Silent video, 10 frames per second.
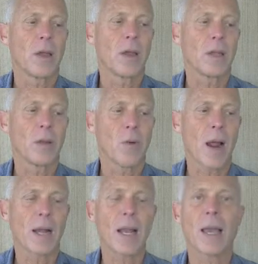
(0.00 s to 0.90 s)
in the
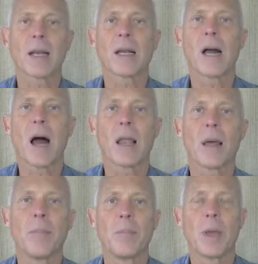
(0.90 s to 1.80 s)
right-hand
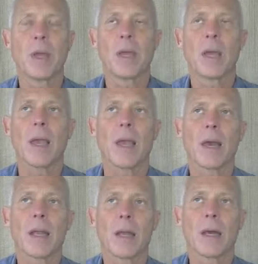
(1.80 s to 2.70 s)
column
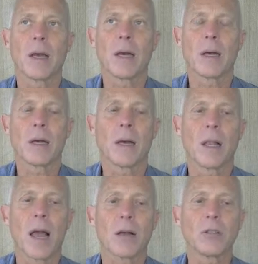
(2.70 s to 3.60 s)
and
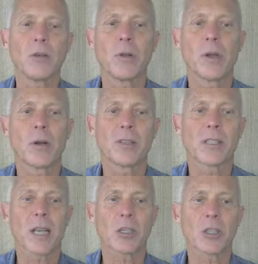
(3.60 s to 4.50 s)
allows you to go to
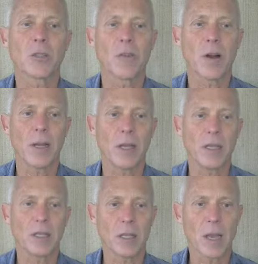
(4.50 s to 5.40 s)
sections very
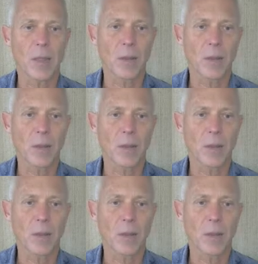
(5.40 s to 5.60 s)
easily on the